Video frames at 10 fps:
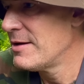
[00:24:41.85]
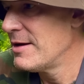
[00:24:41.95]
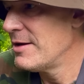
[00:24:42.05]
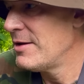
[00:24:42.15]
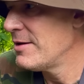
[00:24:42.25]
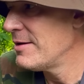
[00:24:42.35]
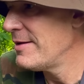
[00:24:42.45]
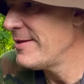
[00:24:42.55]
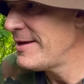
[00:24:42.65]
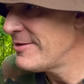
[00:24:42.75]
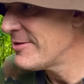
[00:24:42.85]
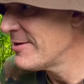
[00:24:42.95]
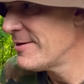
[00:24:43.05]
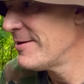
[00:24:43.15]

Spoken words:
and in these